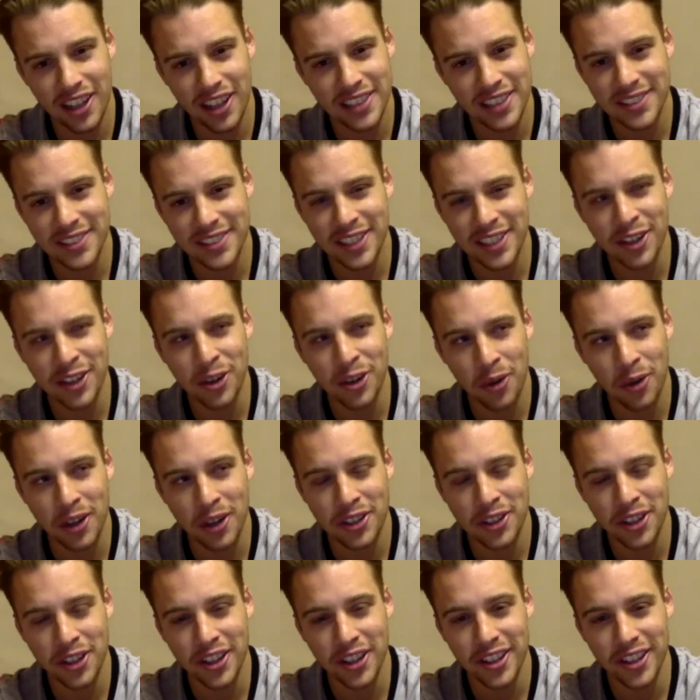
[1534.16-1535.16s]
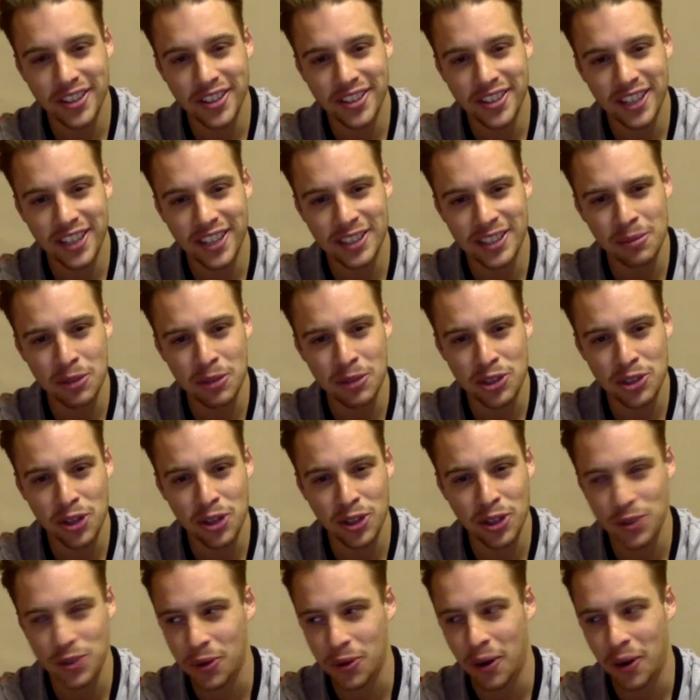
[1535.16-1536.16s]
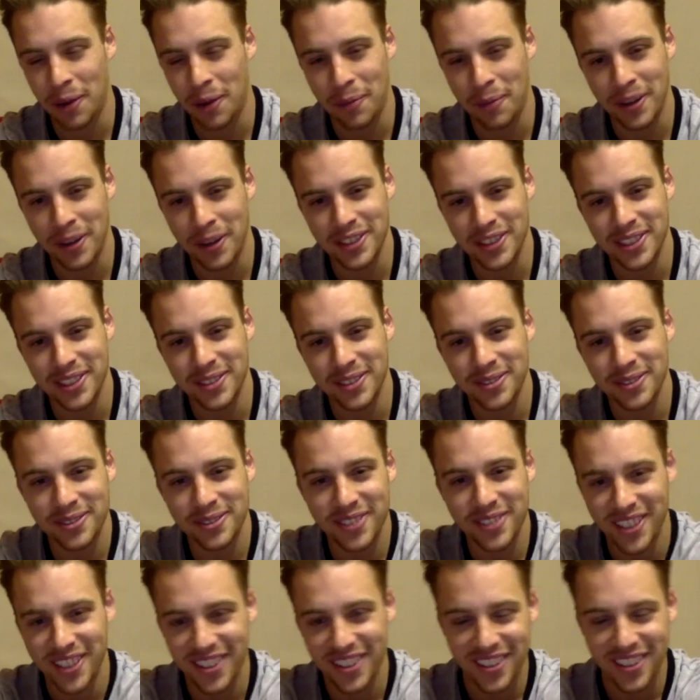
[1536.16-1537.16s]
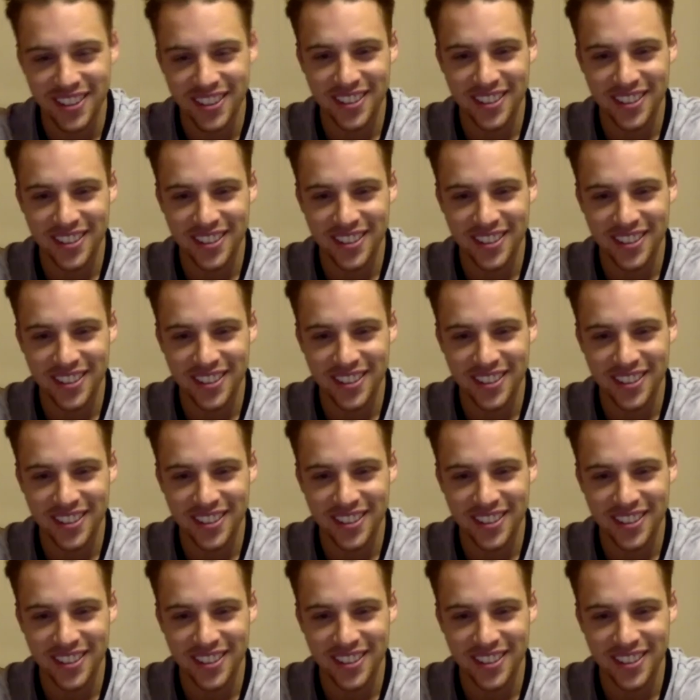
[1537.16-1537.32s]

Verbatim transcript: it, it looked quite good. Like some of the no, shots were quite impressive. No,